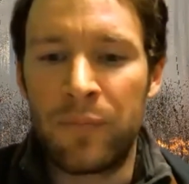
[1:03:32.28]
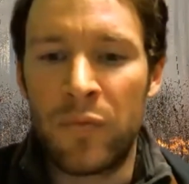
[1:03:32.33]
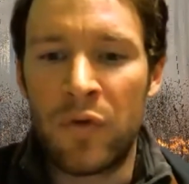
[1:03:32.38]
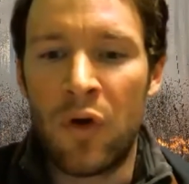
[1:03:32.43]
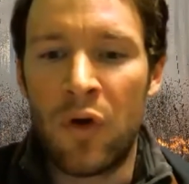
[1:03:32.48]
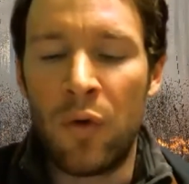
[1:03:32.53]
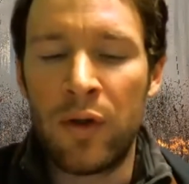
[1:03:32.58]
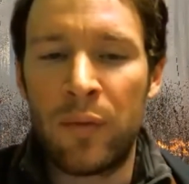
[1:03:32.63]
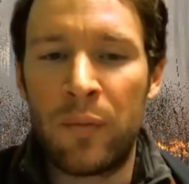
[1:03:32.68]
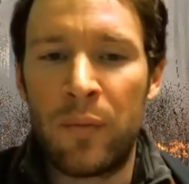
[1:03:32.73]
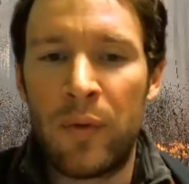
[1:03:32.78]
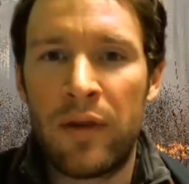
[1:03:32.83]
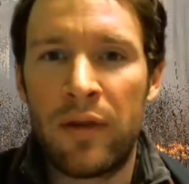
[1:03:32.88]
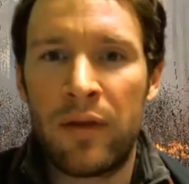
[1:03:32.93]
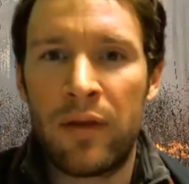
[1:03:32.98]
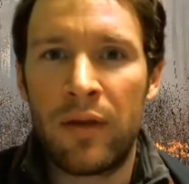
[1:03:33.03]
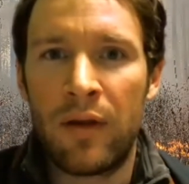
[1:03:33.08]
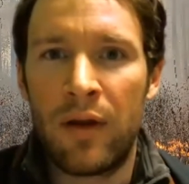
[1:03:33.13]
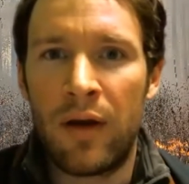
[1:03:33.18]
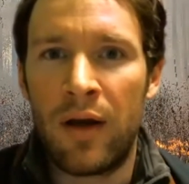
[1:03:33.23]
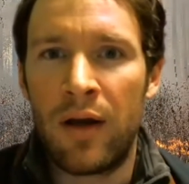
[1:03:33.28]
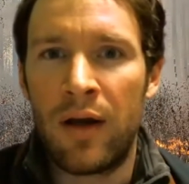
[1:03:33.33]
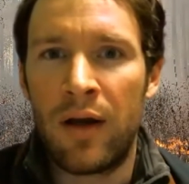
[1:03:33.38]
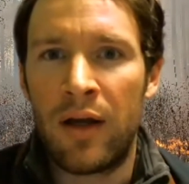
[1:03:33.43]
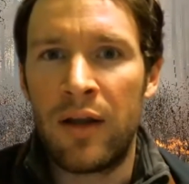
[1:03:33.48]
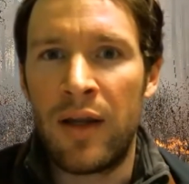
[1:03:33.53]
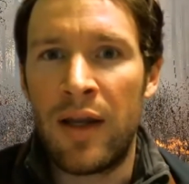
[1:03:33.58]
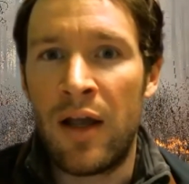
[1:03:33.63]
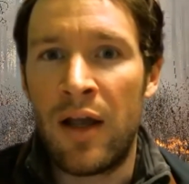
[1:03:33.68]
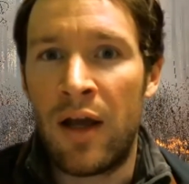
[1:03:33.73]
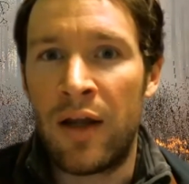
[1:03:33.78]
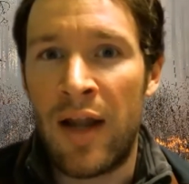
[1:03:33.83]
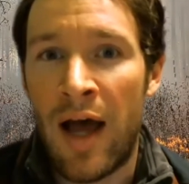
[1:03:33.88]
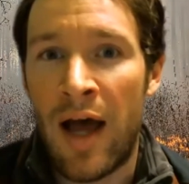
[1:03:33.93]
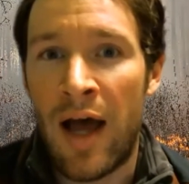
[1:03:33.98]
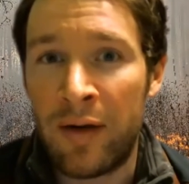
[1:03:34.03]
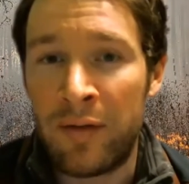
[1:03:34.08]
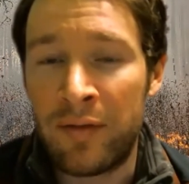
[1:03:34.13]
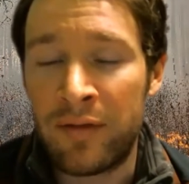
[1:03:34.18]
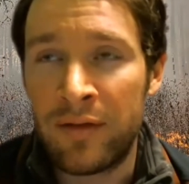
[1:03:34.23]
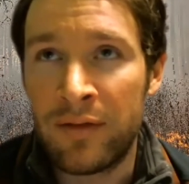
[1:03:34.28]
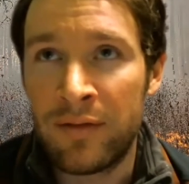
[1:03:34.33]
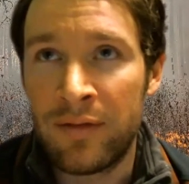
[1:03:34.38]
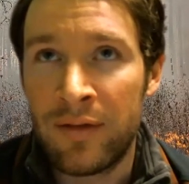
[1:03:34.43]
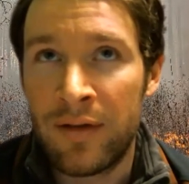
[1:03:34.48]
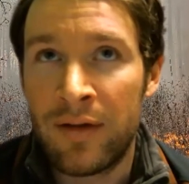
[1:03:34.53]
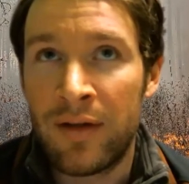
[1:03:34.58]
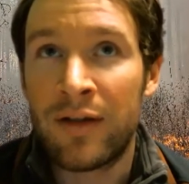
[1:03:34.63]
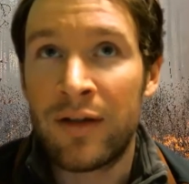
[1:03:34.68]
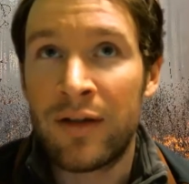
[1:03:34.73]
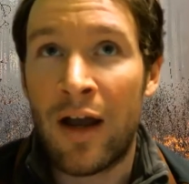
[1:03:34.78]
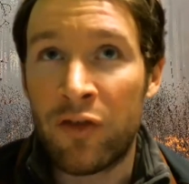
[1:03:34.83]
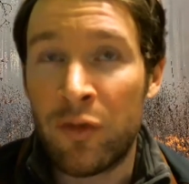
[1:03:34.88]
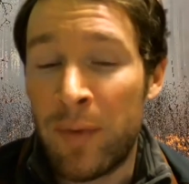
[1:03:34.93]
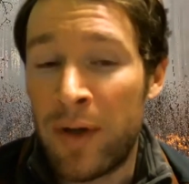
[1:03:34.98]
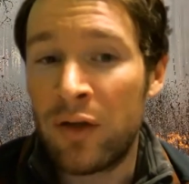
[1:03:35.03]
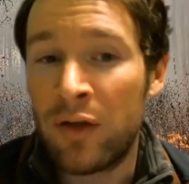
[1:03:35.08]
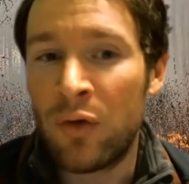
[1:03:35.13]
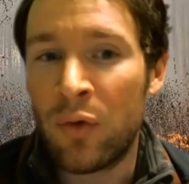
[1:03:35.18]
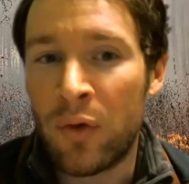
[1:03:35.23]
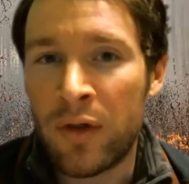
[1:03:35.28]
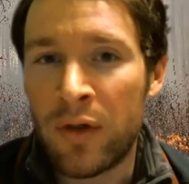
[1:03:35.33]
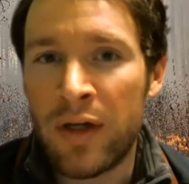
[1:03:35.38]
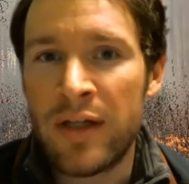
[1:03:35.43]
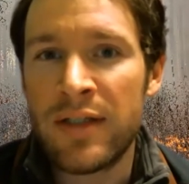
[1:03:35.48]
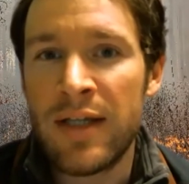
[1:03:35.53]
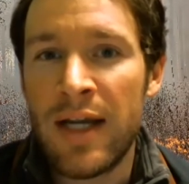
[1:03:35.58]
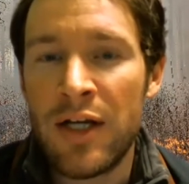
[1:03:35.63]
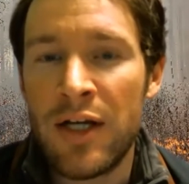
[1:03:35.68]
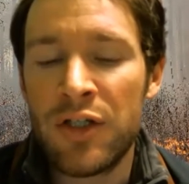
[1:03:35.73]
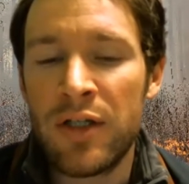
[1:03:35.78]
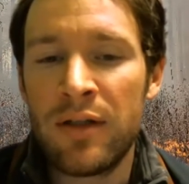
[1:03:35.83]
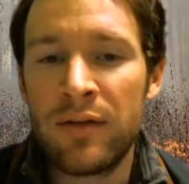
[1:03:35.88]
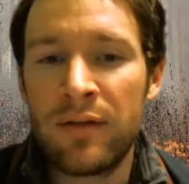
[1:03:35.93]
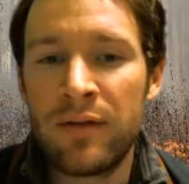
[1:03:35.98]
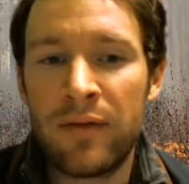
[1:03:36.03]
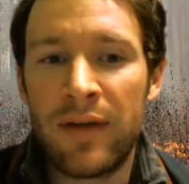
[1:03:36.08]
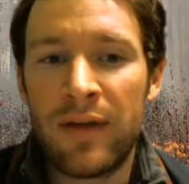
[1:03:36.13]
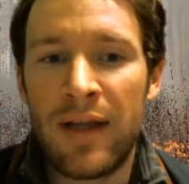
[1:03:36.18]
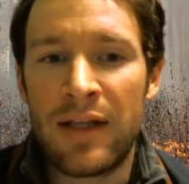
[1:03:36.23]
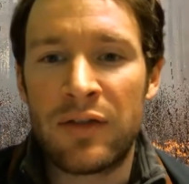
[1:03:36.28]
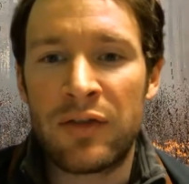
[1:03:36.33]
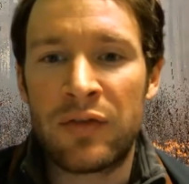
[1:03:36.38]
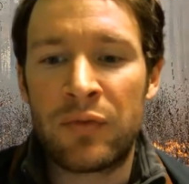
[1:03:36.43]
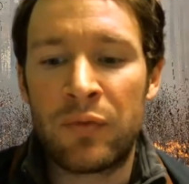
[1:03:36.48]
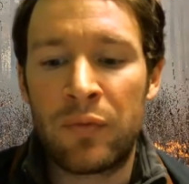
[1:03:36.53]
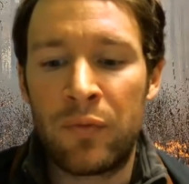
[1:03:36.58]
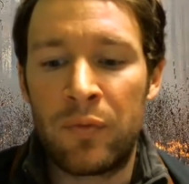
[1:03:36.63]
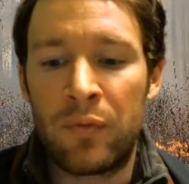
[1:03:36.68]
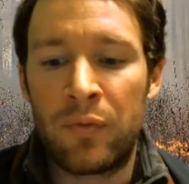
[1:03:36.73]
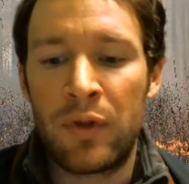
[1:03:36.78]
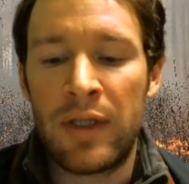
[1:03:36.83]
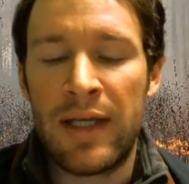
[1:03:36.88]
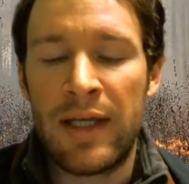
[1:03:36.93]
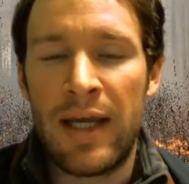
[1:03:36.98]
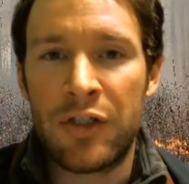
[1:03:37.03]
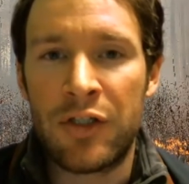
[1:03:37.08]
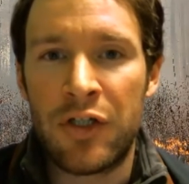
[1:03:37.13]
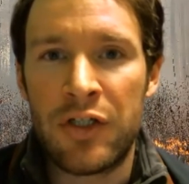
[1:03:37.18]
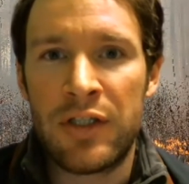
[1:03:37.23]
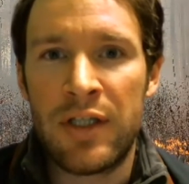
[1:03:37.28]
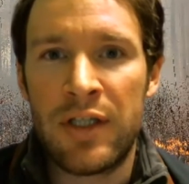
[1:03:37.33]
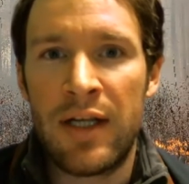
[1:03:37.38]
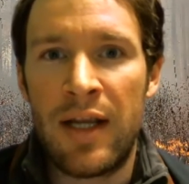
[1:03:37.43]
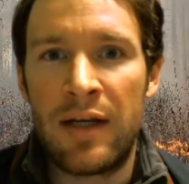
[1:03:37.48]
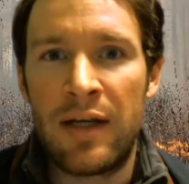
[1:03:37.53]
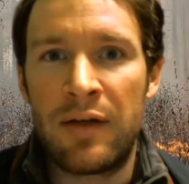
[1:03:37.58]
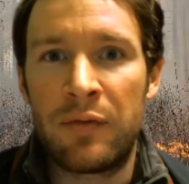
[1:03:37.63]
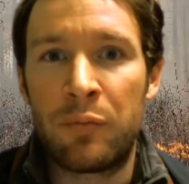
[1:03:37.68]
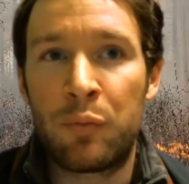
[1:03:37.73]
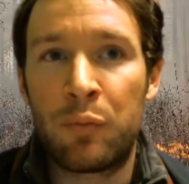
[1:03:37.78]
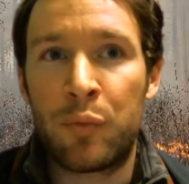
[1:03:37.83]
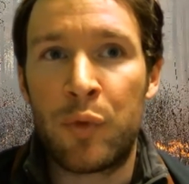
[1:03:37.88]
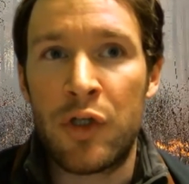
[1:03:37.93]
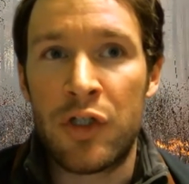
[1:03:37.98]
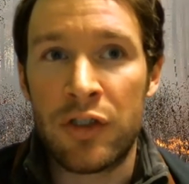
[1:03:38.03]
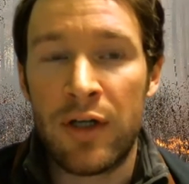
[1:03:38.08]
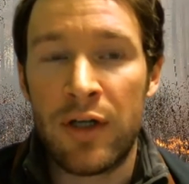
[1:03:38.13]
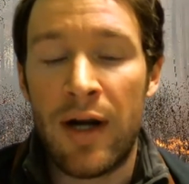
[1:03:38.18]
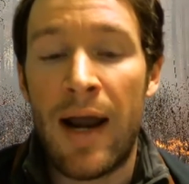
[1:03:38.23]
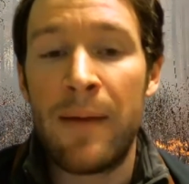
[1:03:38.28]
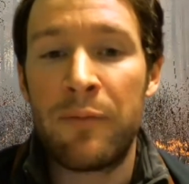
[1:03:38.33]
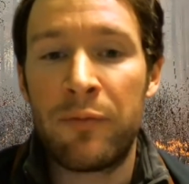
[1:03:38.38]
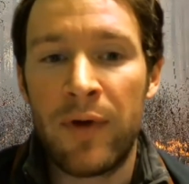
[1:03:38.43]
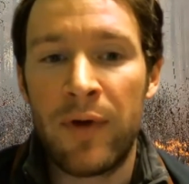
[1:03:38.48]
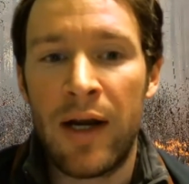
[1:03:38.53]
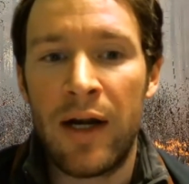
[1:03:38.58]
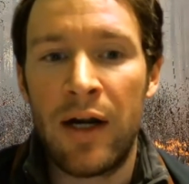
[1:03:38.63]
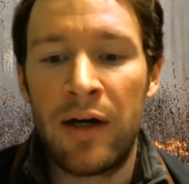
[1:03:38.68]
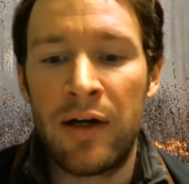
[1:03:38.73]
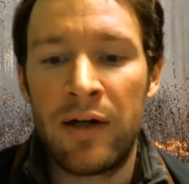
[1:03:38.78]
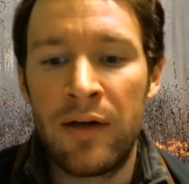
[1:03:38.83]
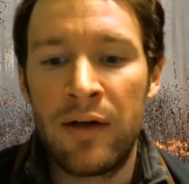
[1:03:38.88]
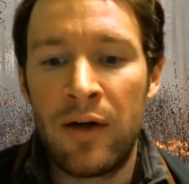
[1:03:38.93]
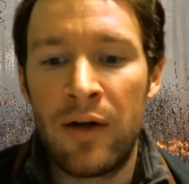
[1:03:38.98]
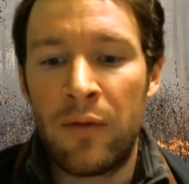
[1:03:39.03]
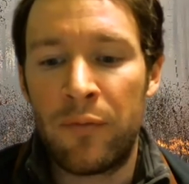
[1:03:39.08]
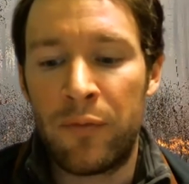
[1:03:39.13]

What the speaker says: going with a non-governmental organization that's really interested in prescribed fire